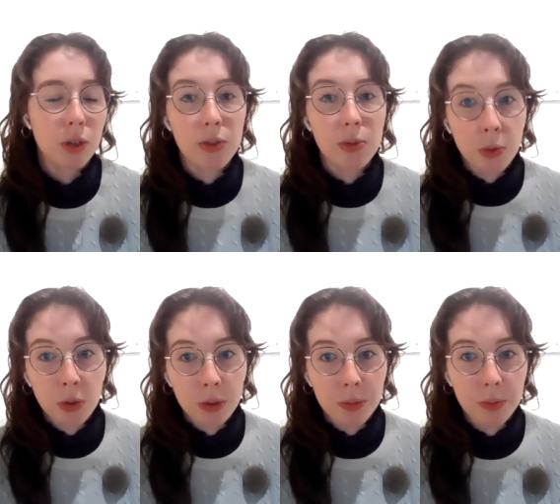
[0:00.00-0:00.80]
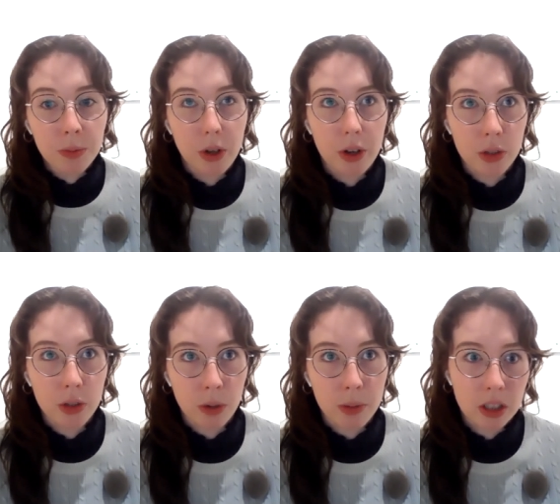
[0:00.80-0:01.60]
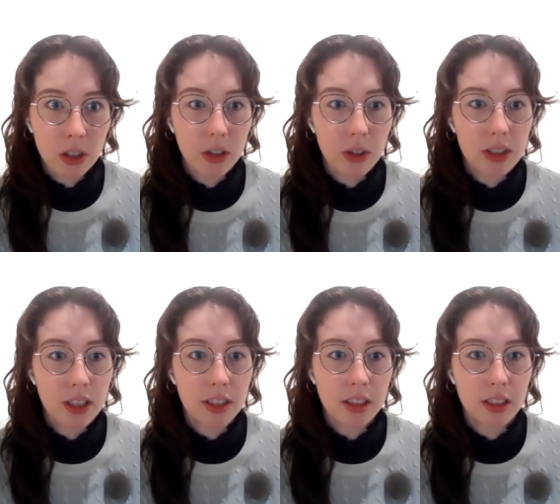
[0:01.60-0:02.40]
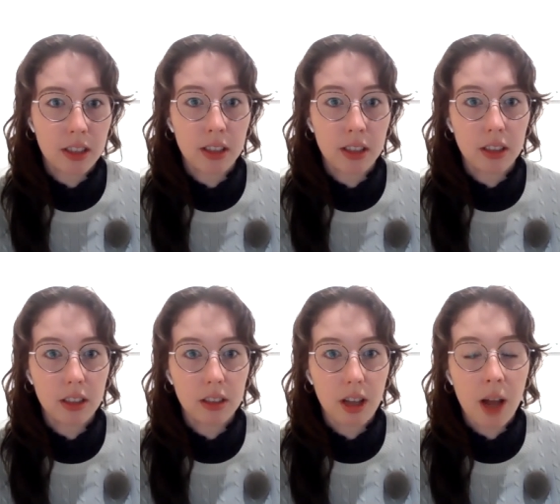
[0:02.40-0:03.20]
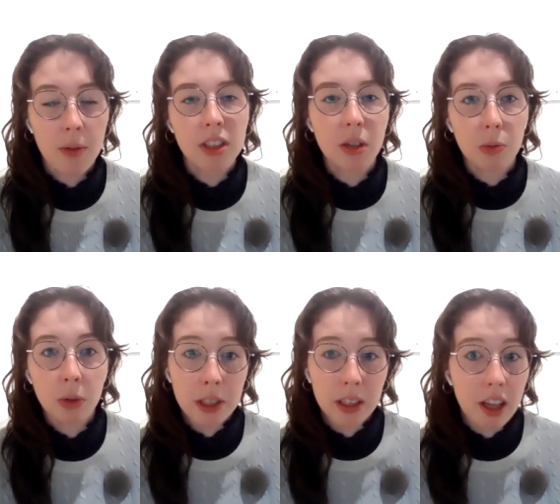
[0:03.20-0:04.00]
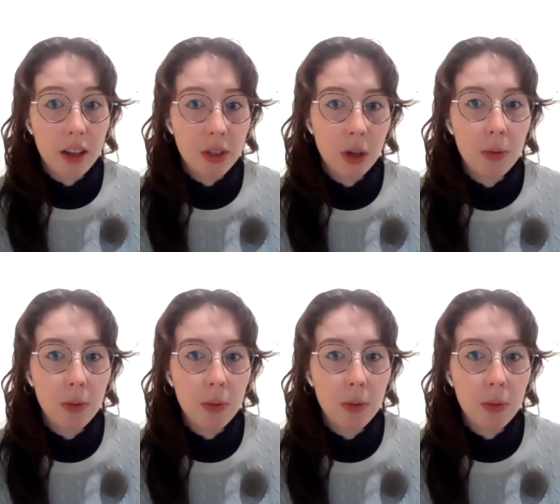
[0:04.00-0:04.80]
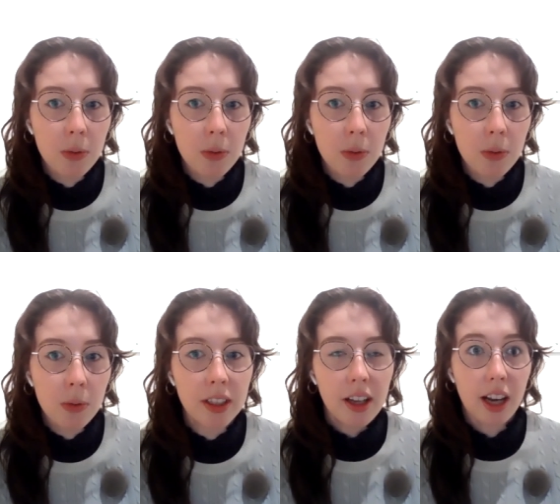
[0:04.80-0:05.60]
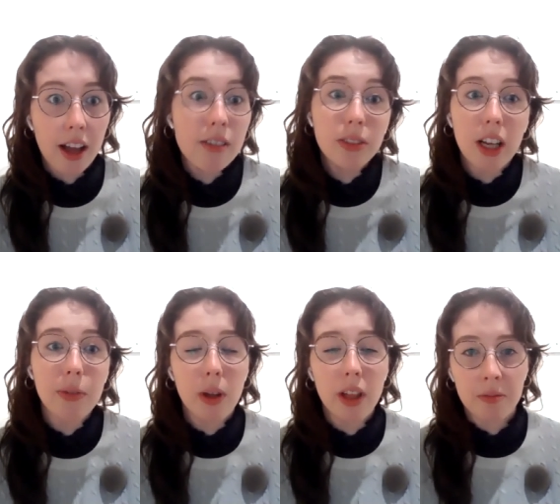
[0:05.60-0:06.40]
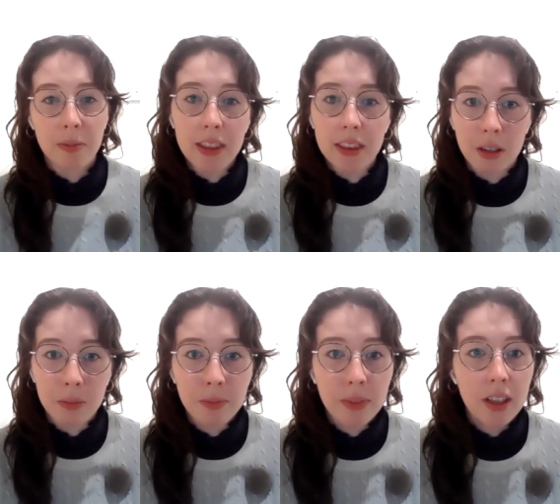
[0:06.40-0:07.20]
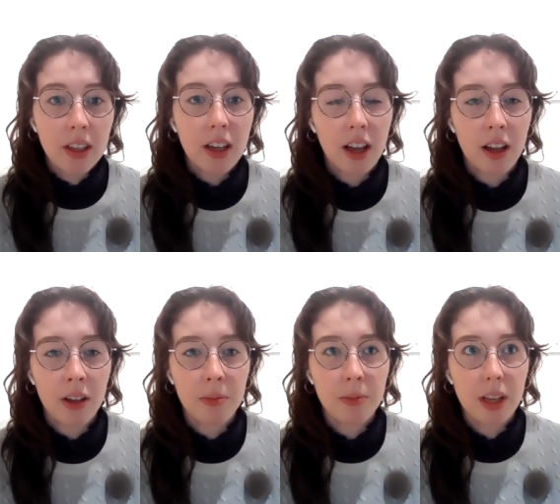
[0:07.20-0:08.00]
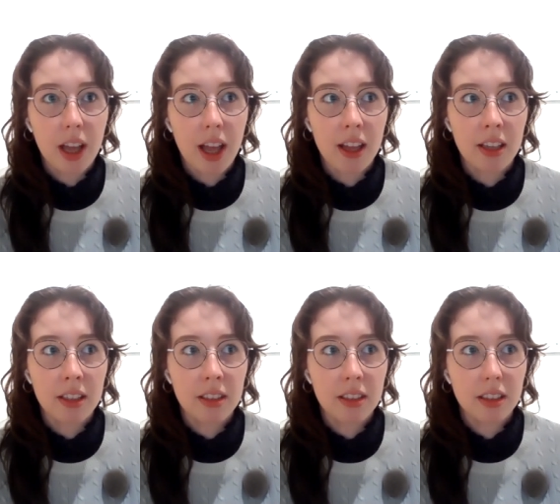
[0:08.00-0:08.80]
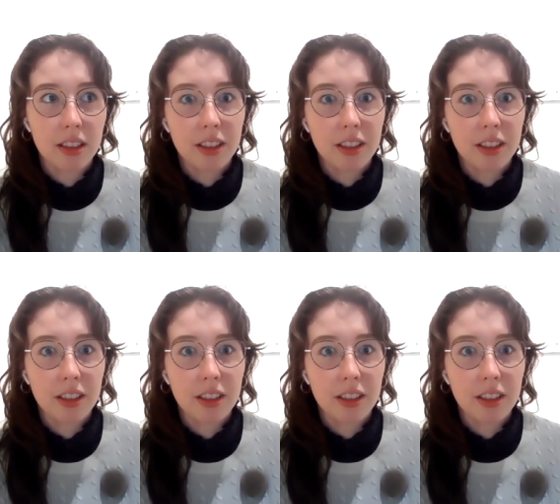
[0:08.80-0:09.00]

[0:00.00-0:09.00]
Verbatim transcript: transform all these raw materials into objects that will be loved, hopefully, and that I've loved while I've made them. Um, and wow.